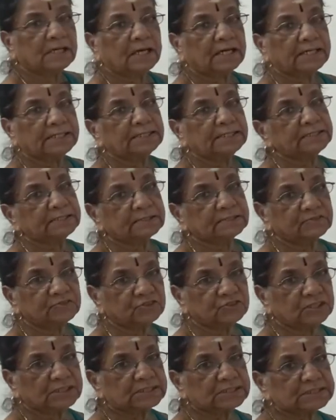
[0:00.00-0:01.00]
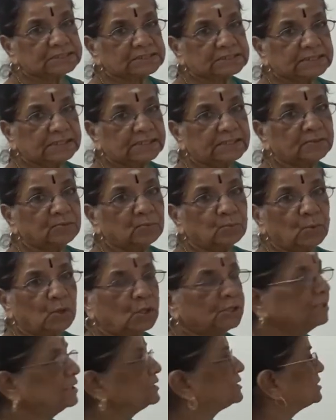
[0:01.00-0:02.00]
height, changes in
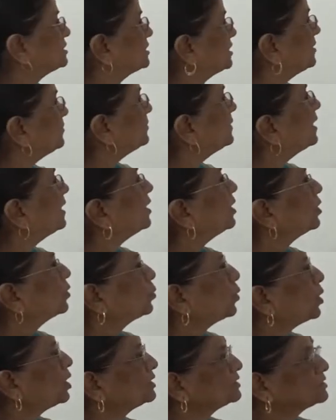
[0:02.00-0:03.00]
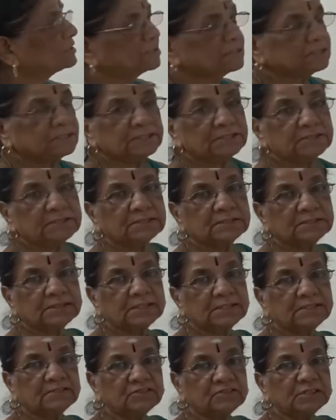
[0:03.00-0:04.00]
body shape, voice change,
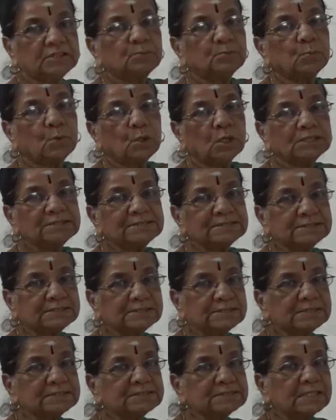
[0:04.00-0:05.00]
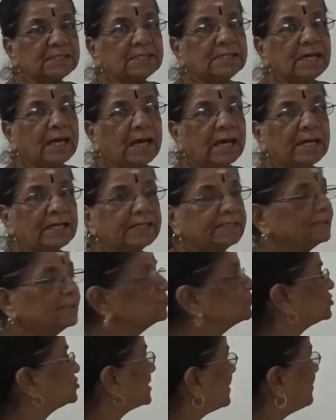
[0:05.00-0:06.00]
that is in boys it is
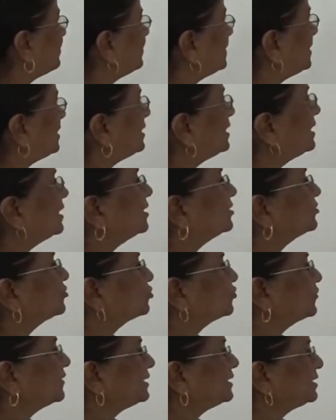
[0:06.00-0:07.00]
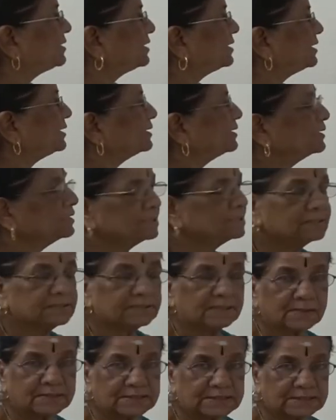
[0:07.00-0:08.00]
Adam's apple, sweat and
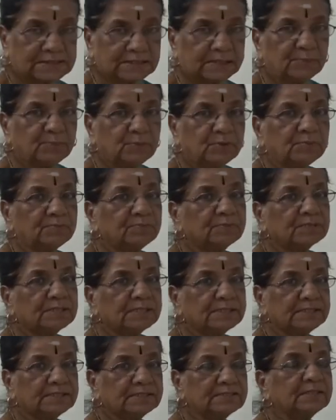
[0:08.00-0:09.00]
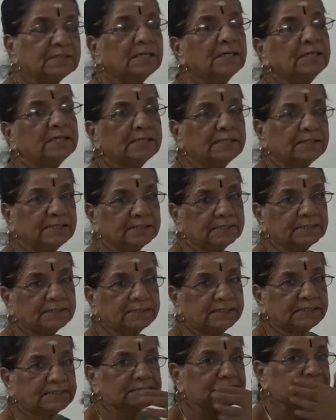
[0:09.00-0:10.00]
sebum, that is
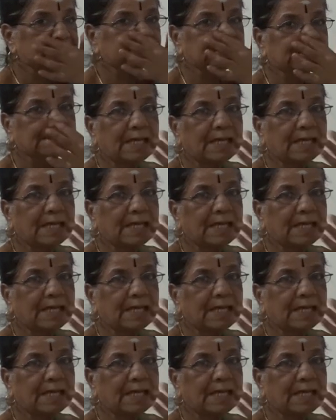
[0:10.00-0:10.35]
increased